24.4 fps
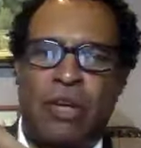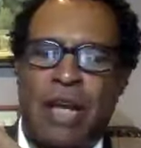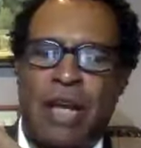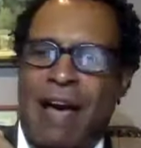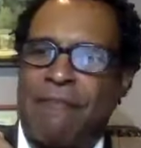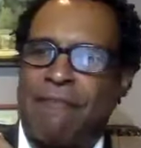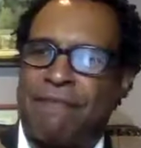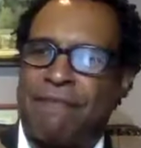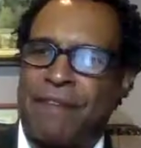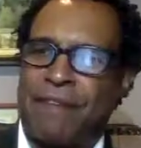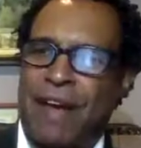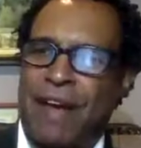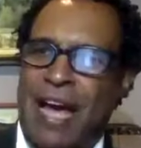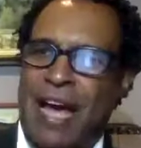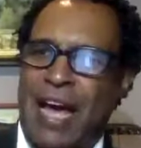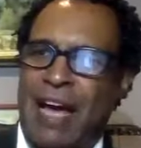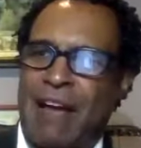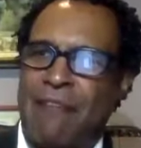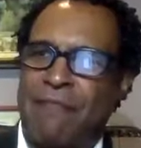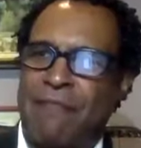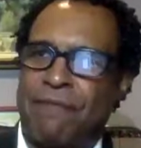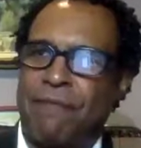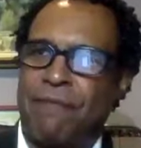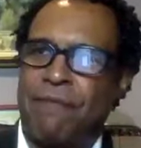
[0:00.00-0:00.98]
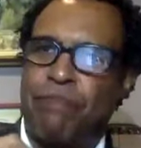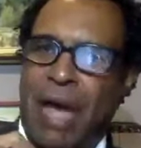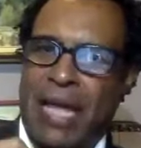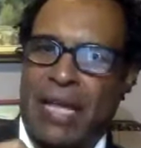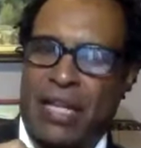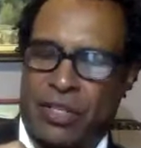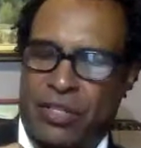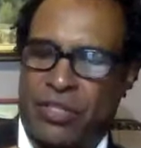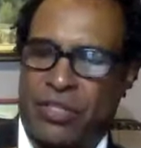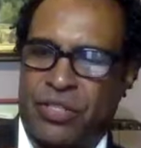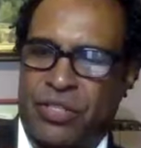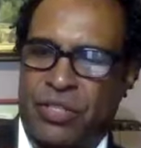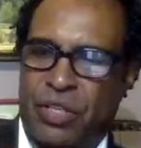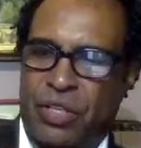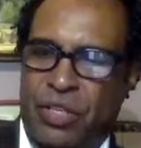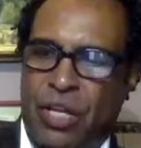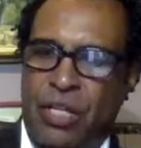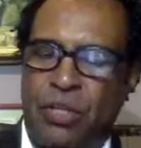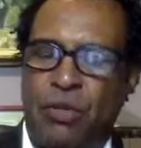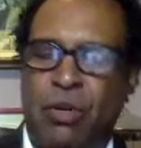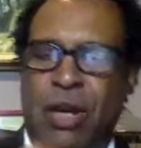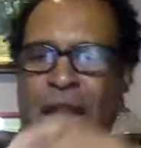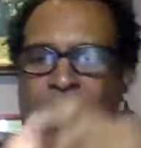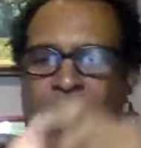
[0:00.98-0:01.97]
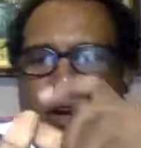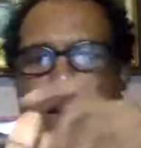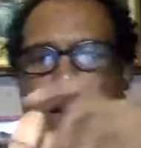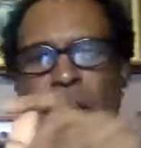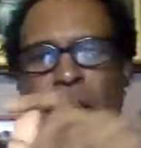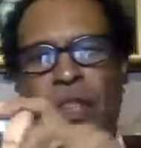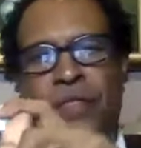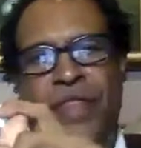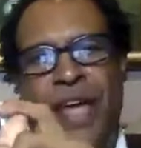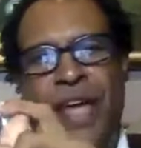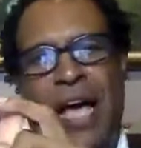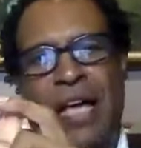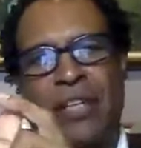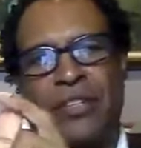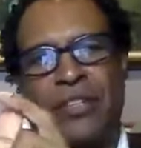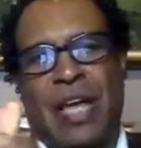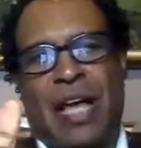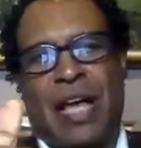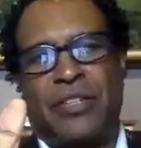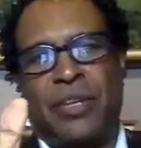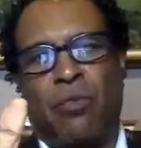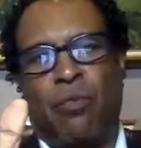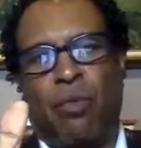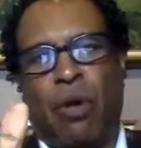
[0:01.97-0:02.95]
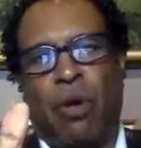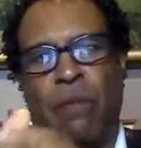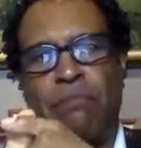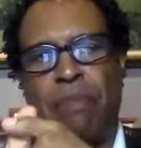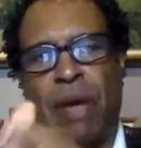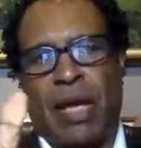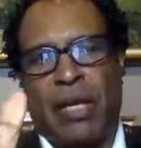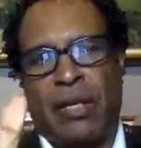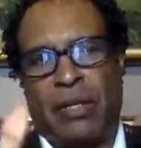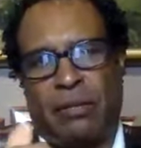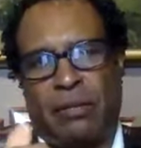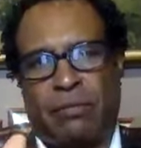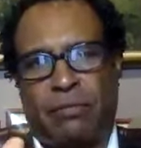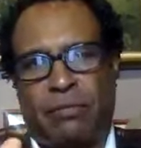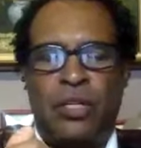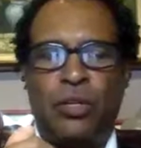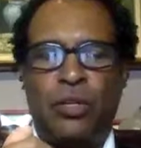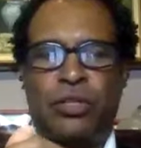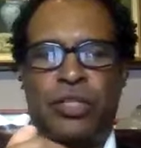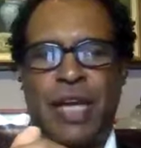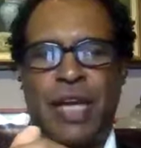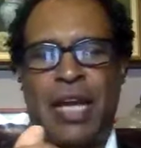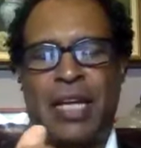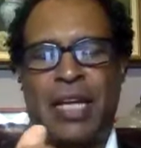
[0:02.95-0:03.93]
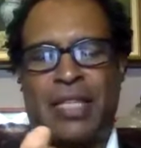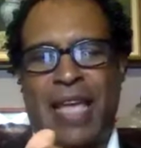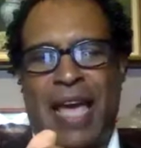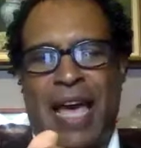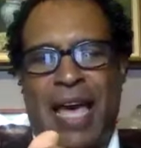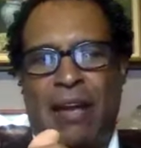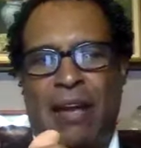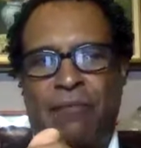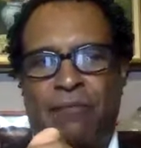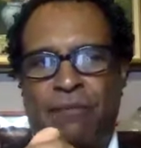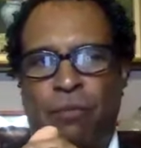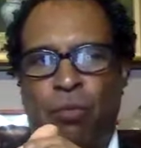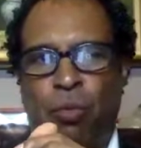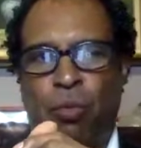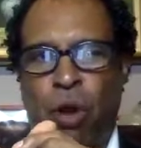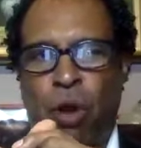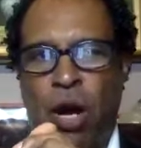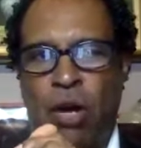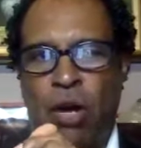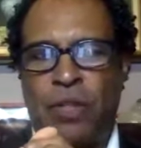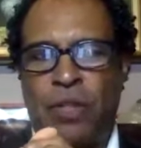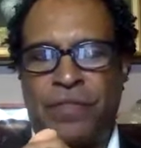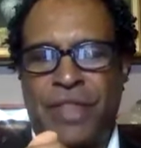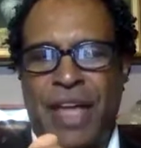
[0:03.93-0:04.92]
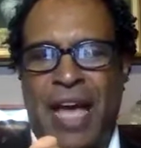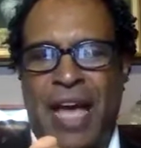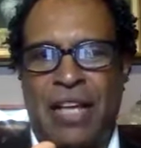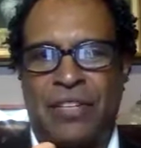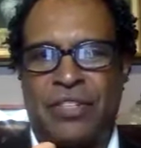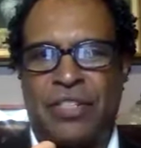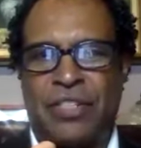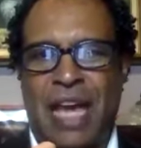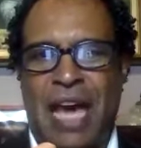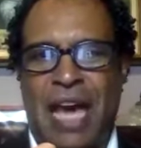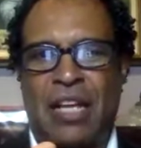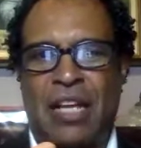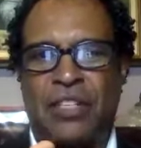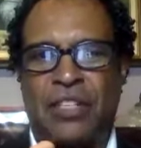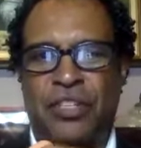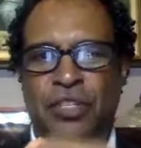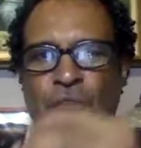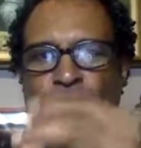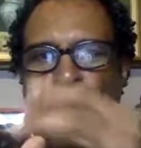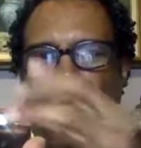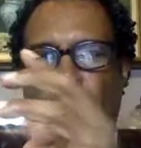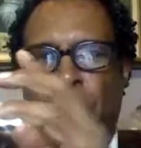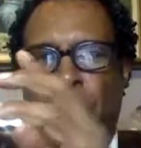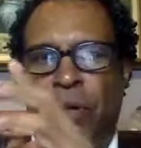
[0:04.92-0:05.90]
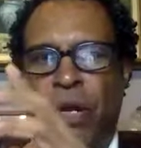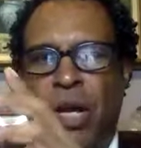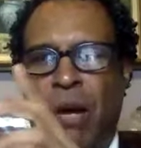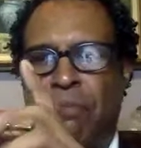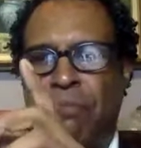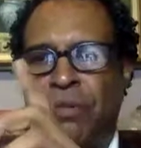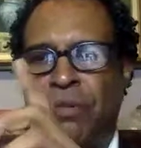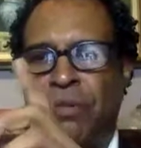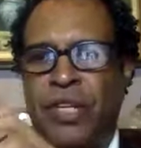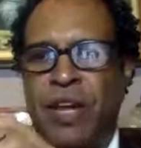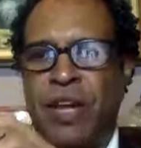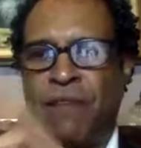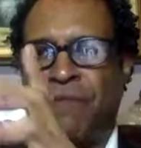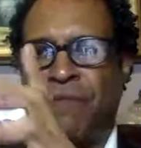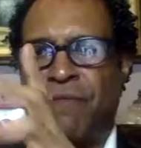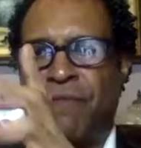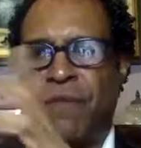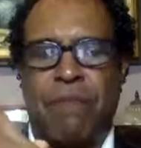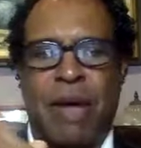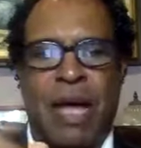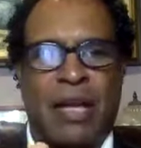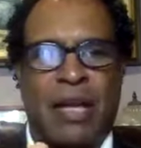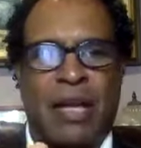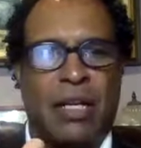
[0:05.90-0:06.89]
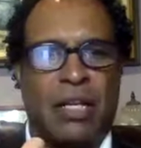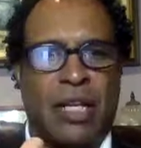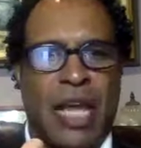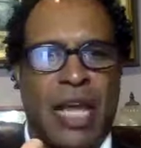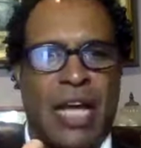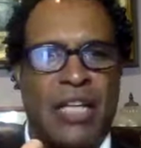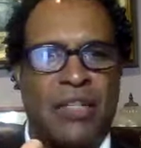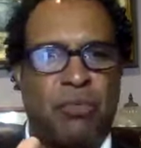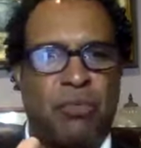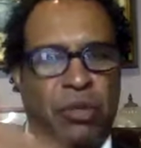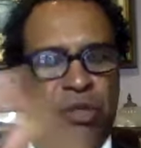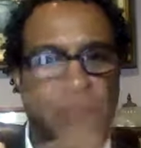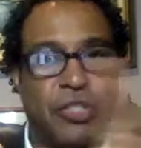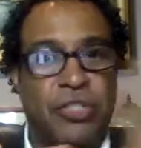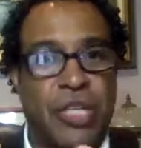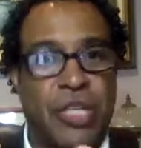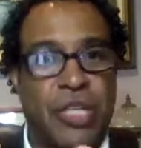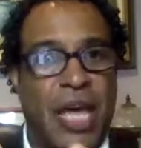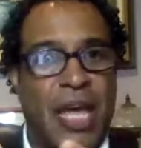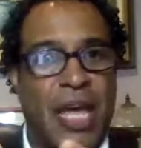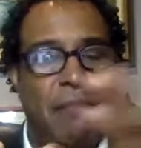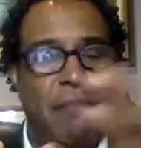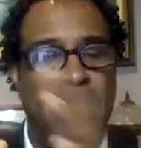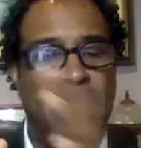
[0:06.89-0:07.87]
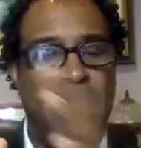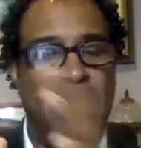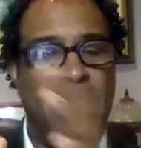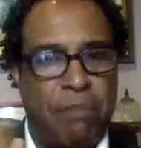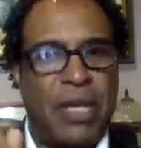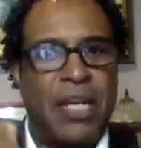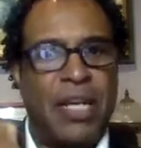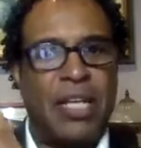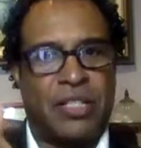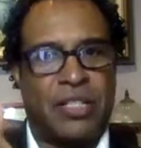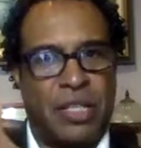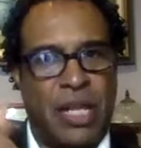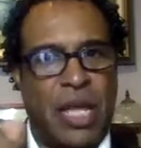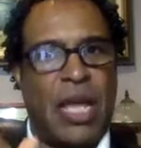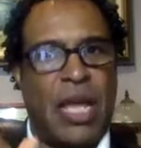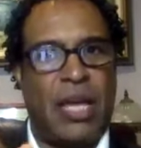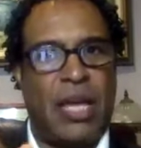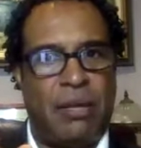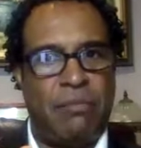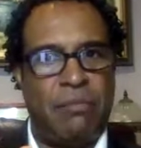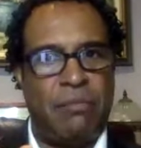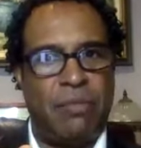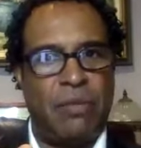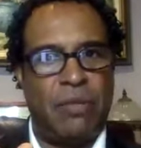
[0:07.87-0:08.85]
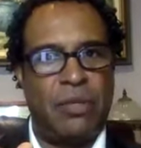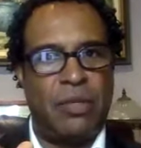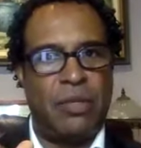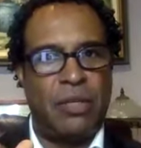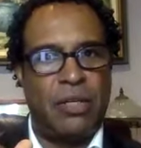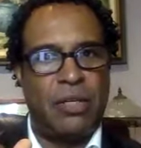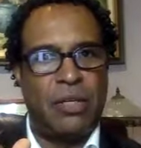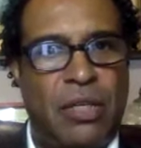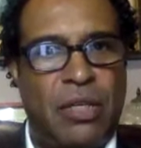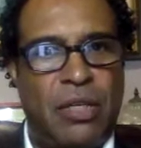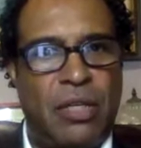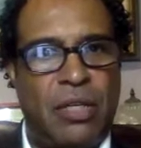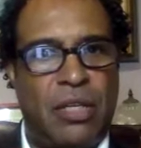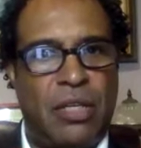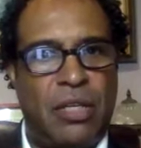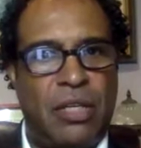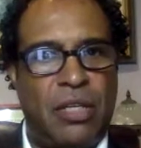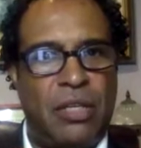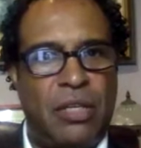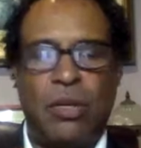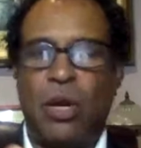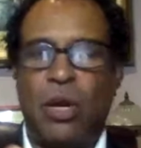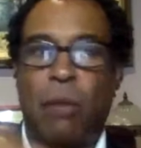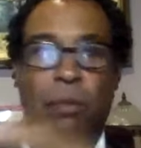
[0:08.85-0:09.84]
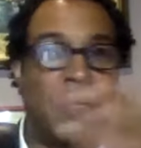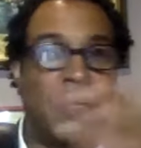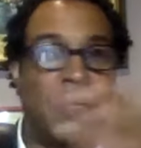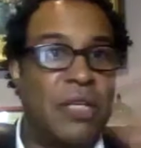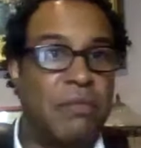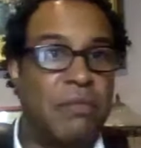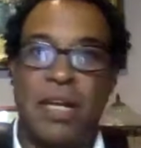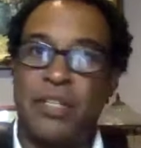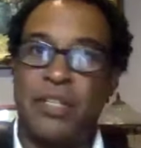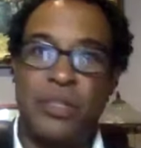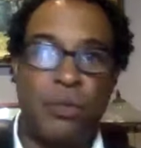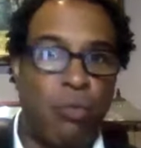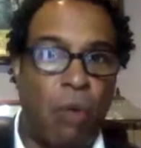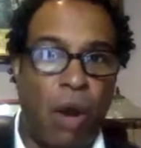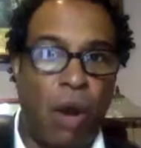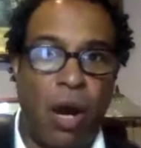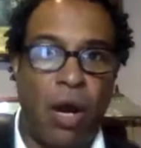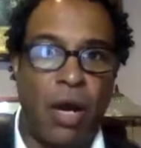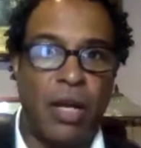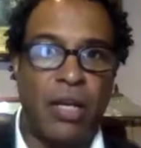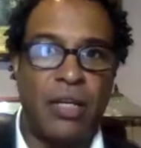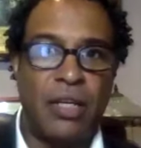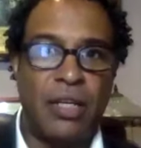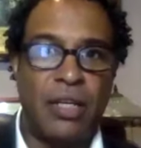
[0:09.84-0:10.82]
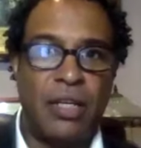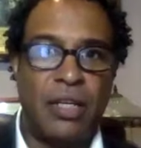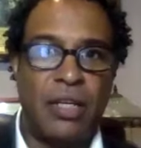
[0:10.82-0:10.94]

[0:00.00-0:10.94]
You got 5 banks. You got $100,000 in one bank. You take that $100,000 and you open up different bank accounts with the same business name. You can open it as many as you want.